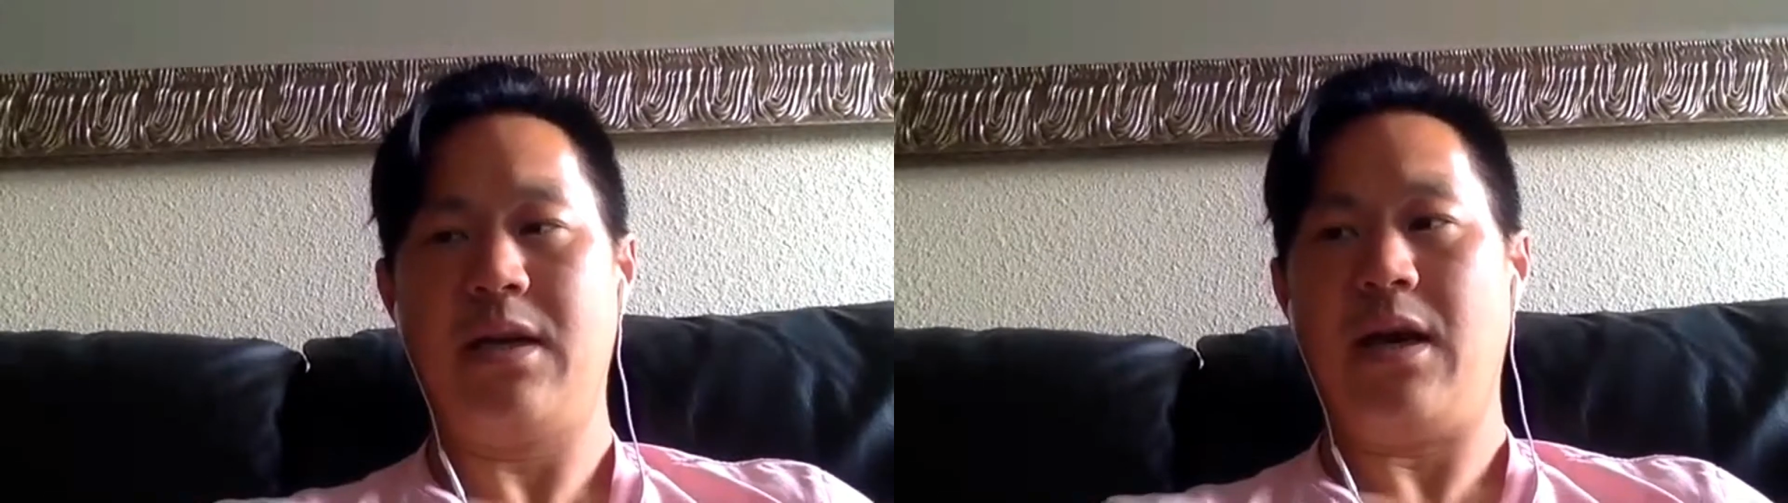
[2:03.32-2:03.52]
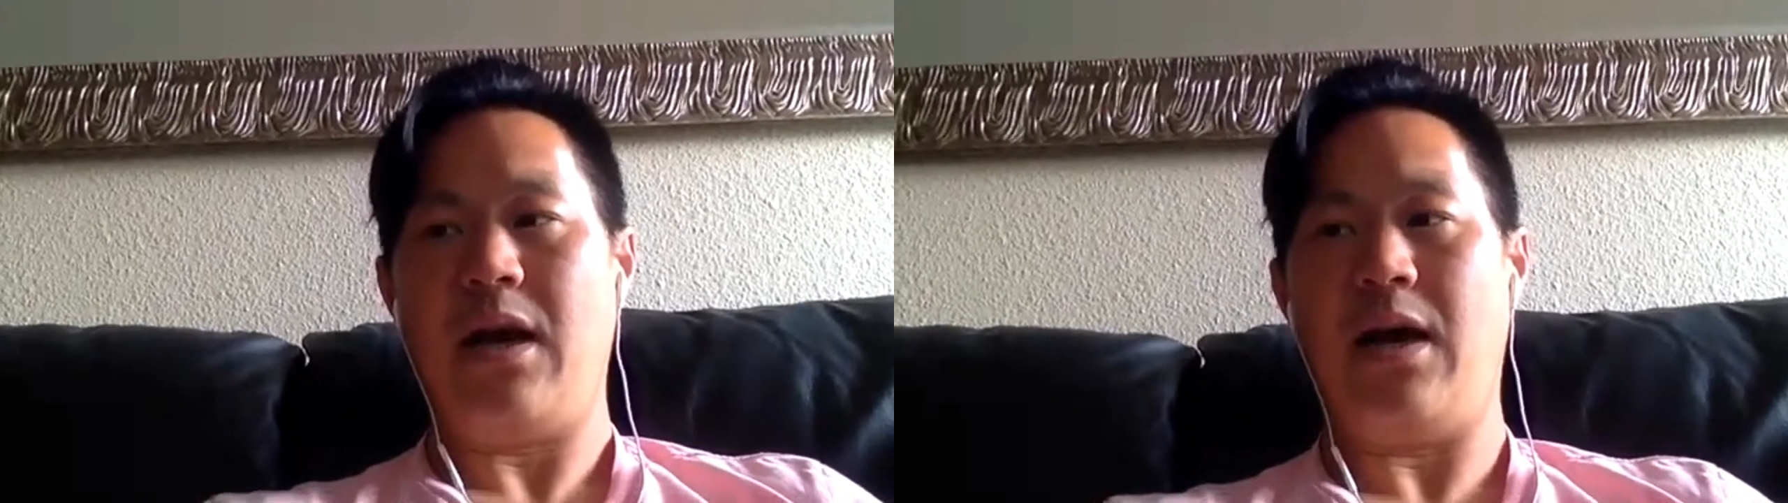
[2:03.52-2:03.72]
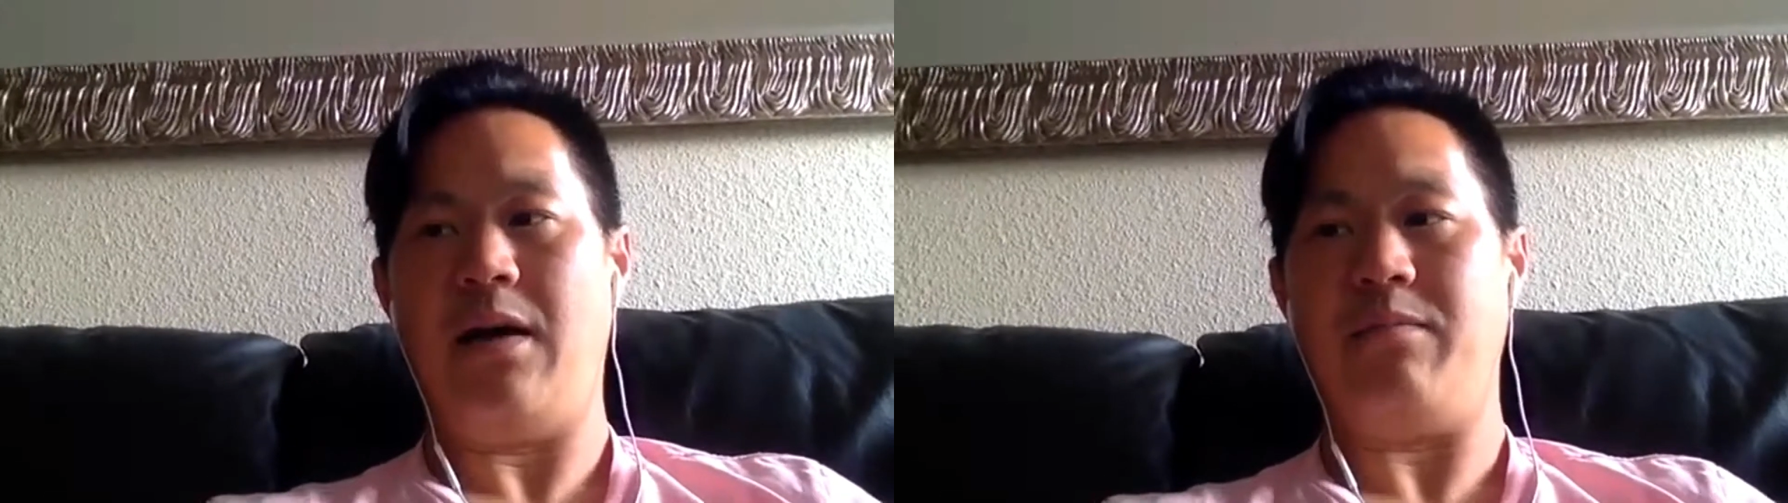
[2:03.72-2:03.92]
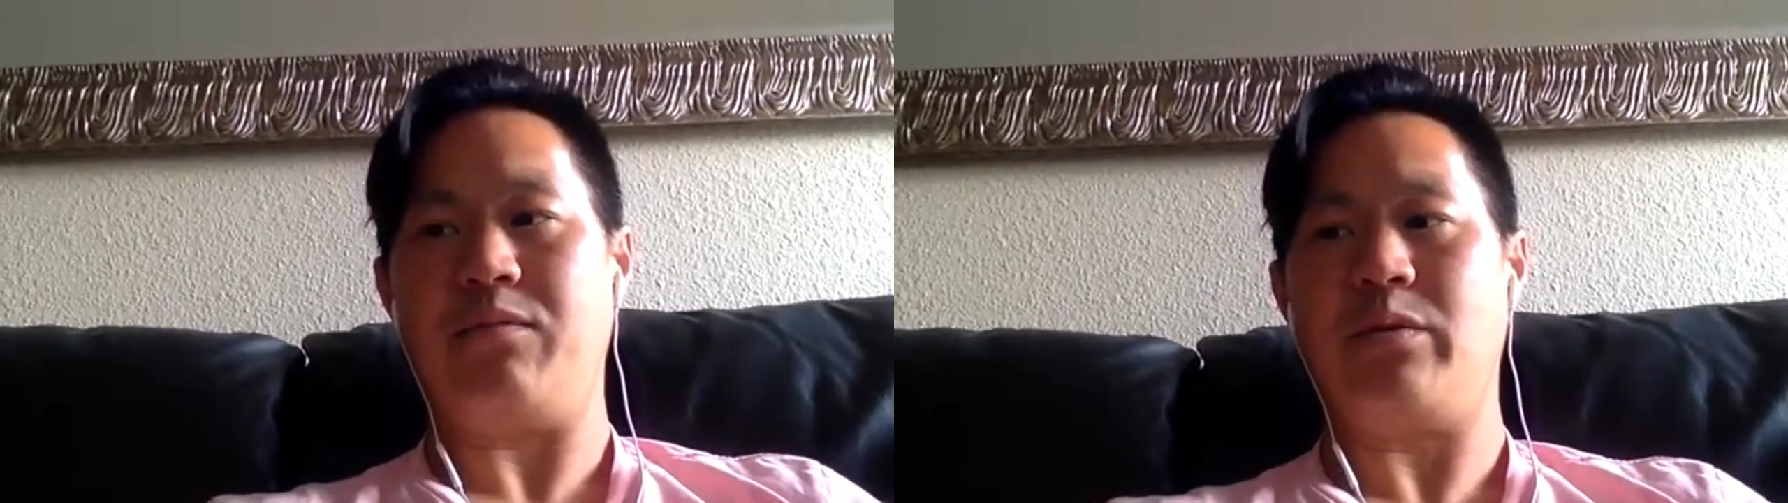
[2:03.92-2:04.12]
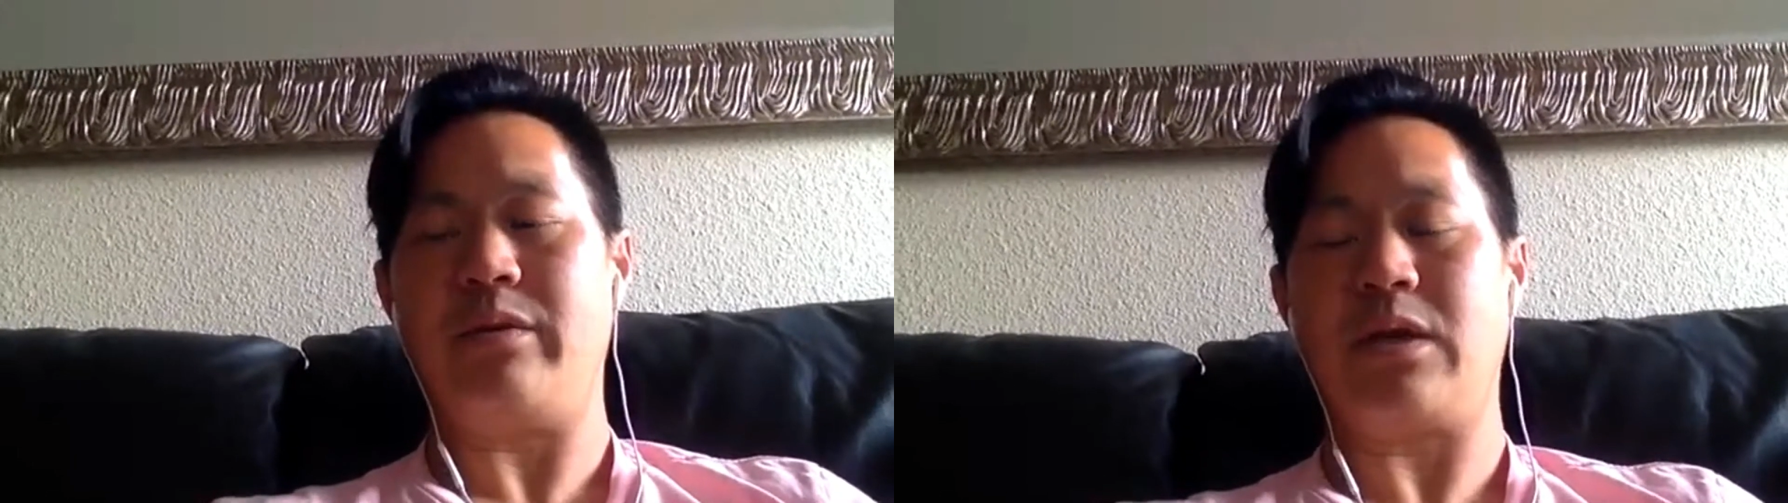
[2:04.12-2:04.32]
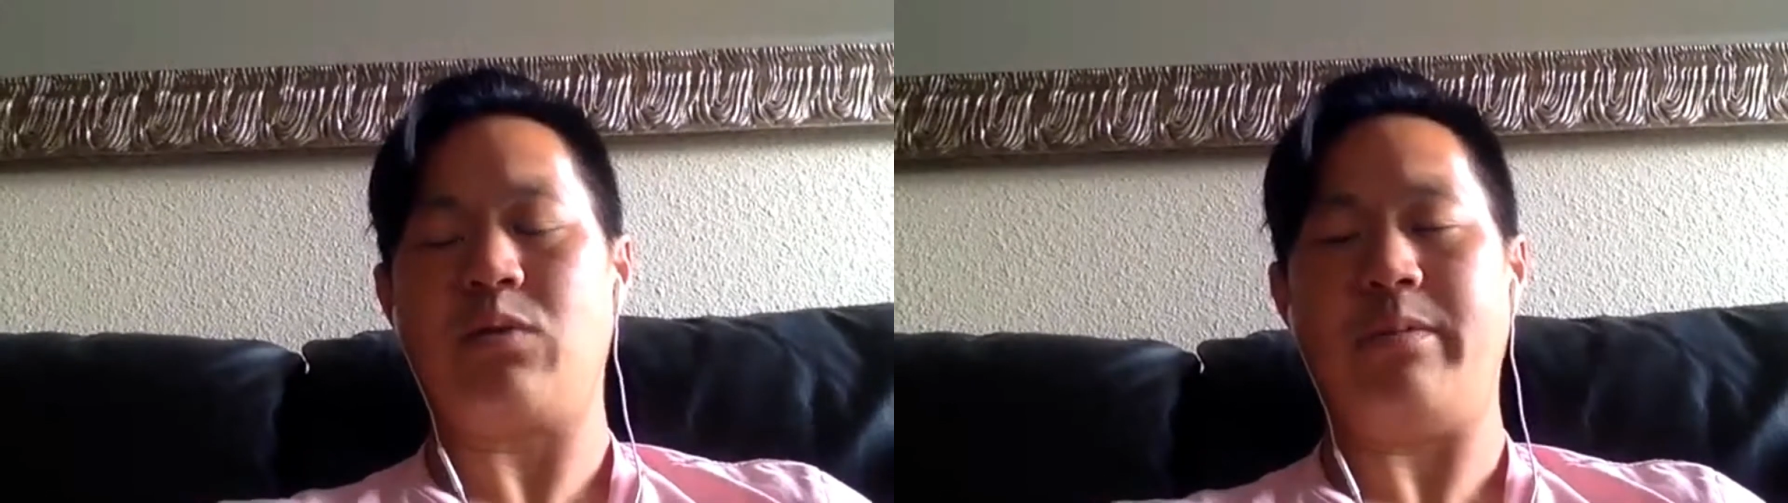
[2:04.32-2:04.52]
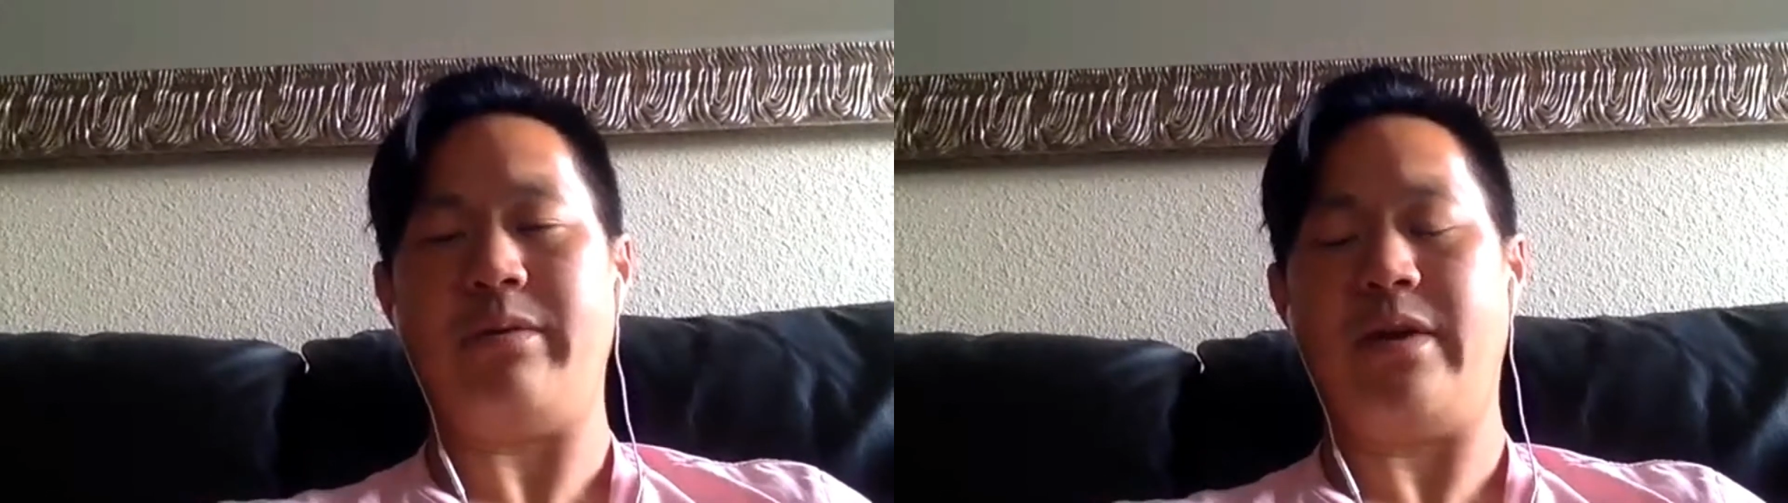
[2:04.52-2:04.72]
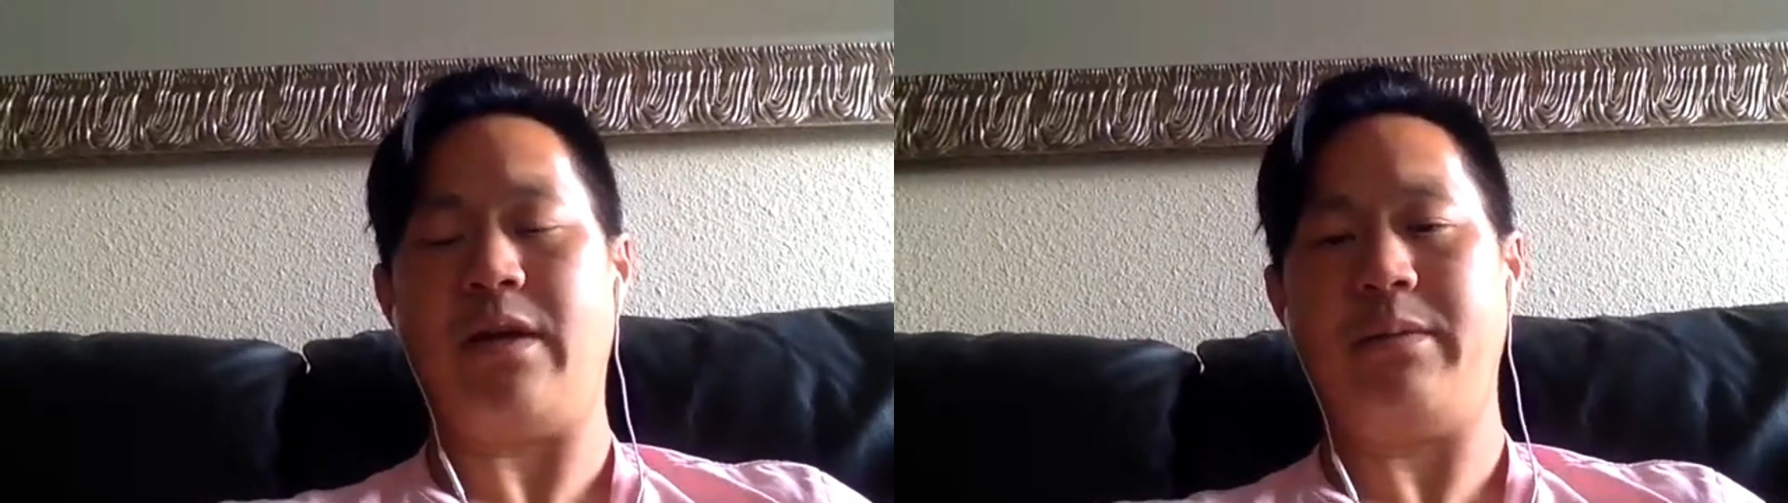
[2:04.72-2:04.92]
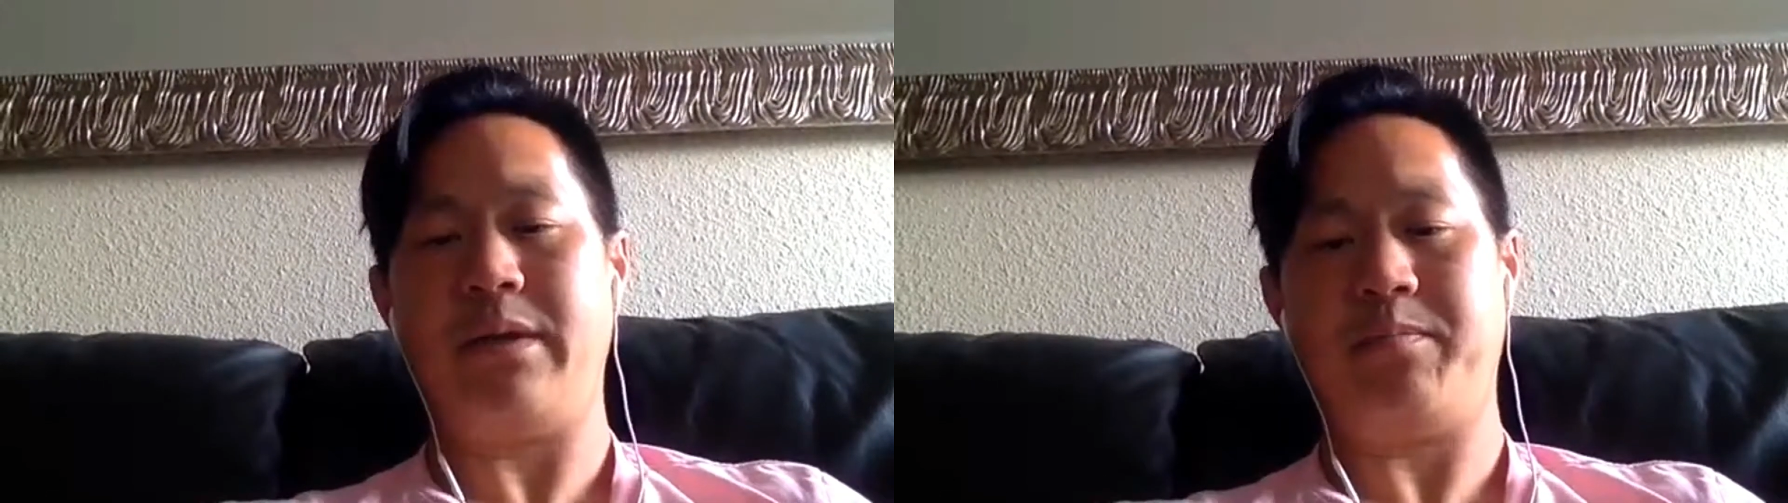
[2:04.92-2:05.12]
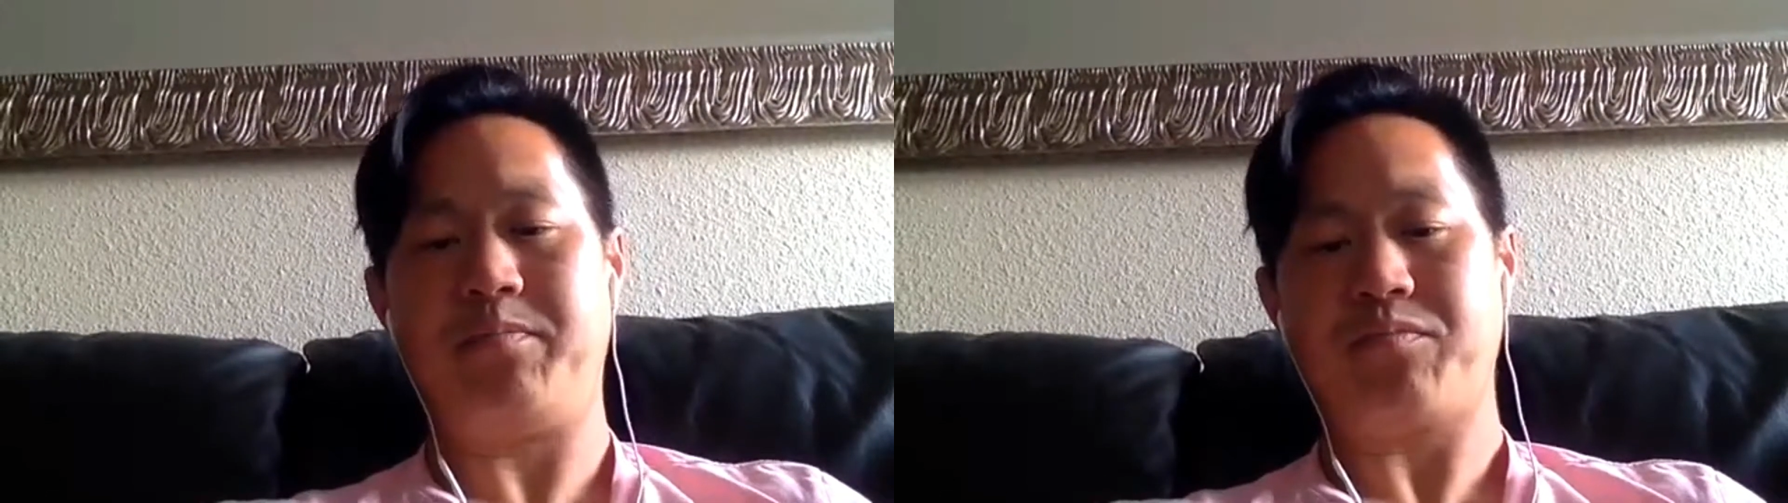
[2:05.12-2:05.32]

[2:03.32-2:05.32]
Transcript: doing like web development.